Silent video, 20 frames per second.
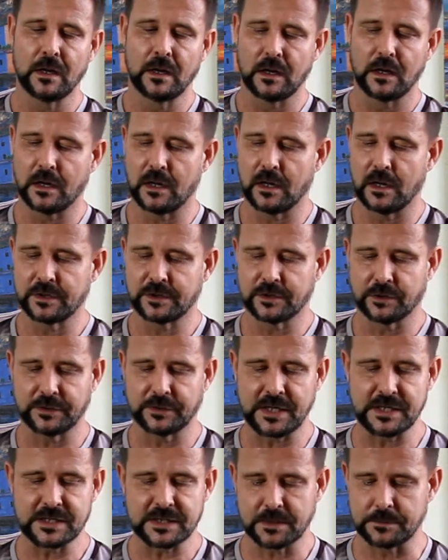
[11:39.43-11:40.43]
you'll
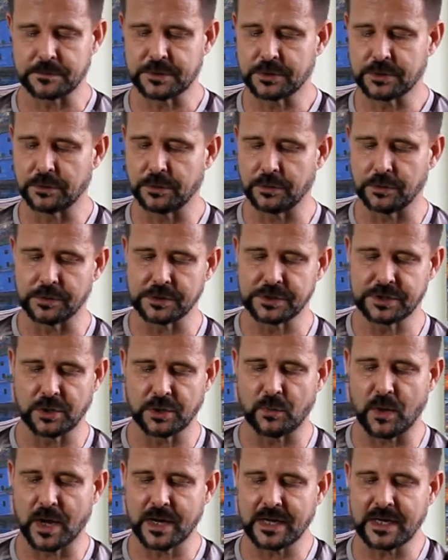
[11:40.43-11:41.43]
need some tools. You'll
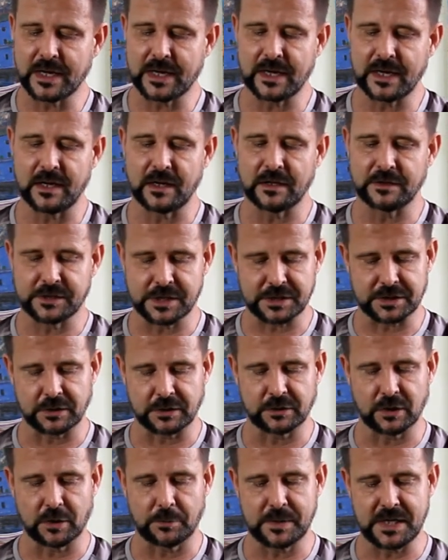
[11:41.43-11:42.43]
want to get just a
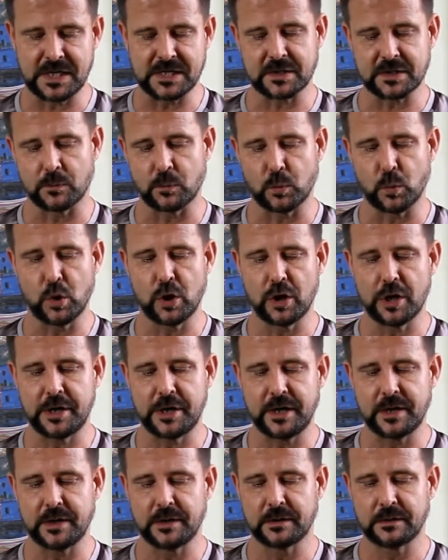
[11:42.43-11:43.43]
little piece of
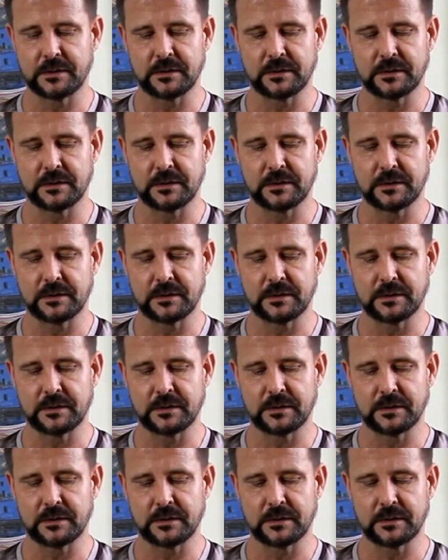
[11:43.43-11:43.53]
wood